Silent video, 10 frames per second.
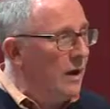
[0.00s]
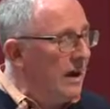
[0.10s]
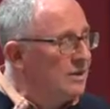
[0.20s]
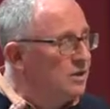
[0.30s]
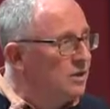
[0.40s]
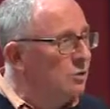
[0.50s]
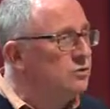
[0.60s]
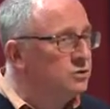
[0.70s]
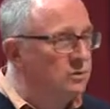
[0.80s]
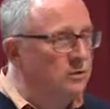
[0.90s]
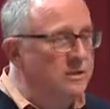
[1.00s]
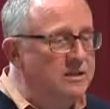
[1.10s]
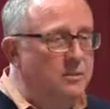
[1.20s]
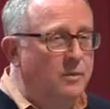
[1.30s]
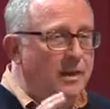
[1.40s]
And so true is
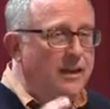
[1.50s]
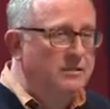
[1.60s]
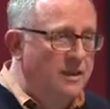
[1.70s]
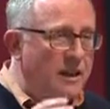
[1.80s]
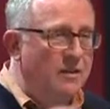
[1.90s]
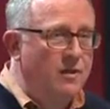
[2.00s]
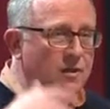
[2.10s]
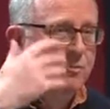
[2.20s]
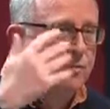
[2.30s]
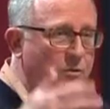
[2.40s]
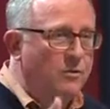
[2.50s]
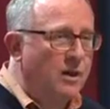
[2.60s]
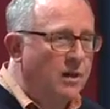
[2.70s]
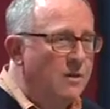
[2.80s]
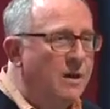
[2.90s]
it, we actually have on the
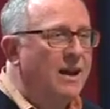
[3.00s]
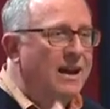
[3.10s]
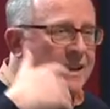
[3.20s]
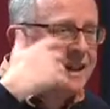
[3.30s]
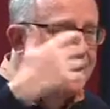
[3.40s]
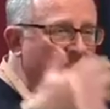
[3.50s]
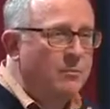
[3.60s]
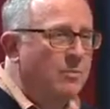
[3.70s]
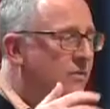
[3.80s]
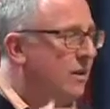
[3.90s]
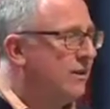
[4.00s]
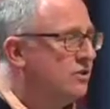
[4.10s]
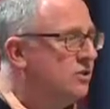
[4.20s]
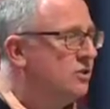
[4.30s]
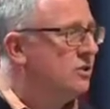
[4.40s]
programme a lineup of various
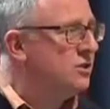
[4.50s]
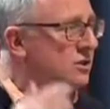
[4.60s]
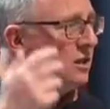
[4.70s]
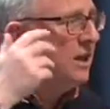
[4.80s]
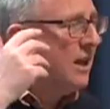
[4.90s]
students,